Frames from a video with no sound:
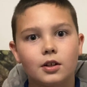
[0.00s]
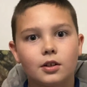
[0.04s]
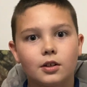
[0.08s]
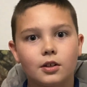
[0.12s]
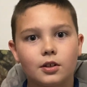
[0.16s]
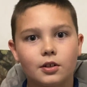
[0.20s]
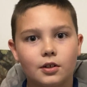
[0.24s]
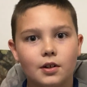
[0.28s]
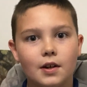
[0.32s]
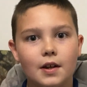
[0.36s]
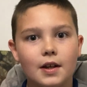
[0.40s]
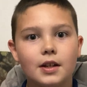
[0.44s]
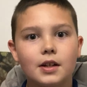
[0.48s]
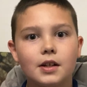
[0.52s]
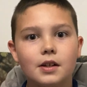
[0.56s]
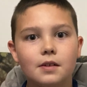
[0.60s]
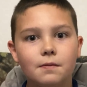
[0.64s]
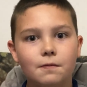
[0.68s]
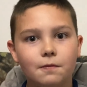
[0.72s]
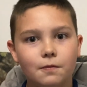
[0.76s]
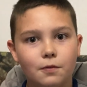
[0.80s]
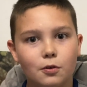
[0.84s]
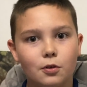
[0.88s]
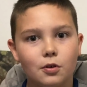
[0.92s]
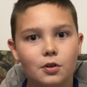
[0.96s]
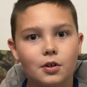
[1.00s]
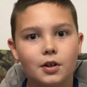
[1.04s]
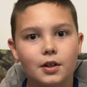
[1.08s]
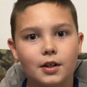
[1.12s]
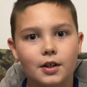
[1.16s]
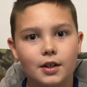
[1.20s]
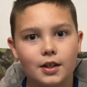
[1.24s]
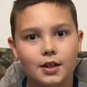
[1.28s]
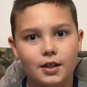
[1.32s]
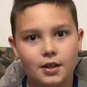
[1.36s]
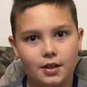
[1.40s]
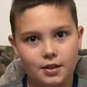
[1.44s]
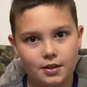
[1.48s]
Created for
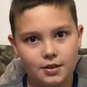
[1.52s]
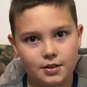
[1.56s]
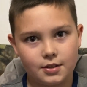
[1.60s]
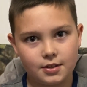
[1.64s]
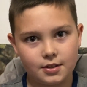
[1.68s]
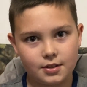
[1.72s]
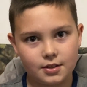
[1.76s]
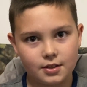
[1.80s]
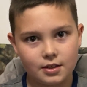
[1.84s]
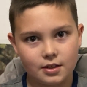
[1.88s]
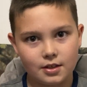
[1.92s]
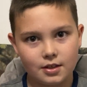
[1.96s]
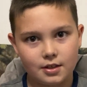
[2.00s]
Kids.